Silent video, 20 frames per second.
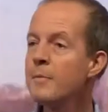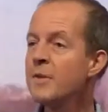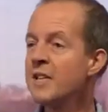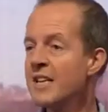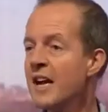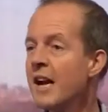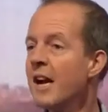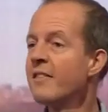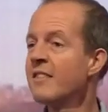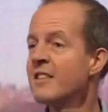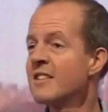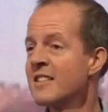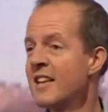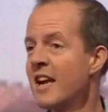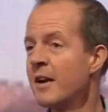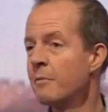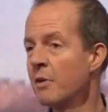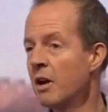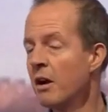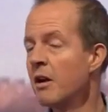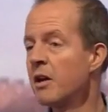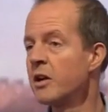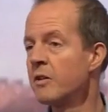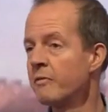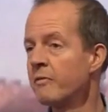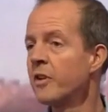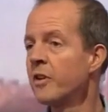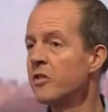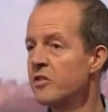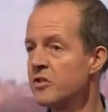I'm exactly the same kind
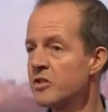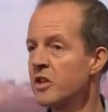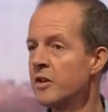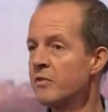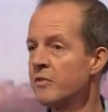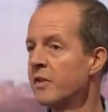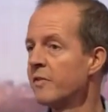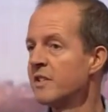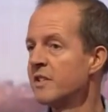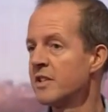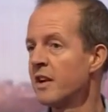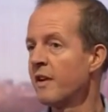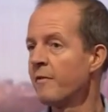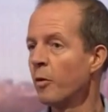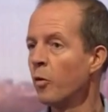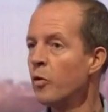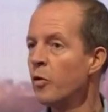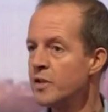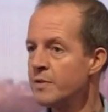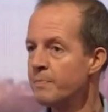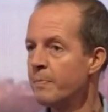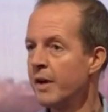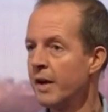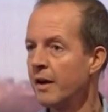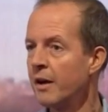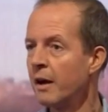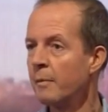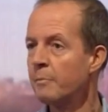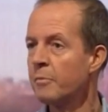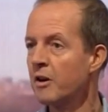of Conservative as I've always
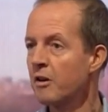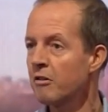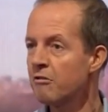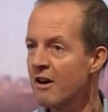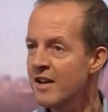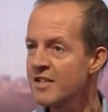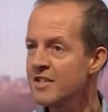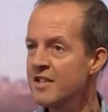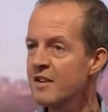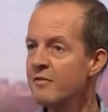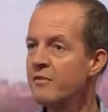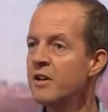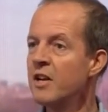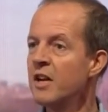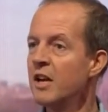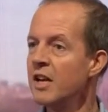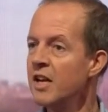been, a progressive,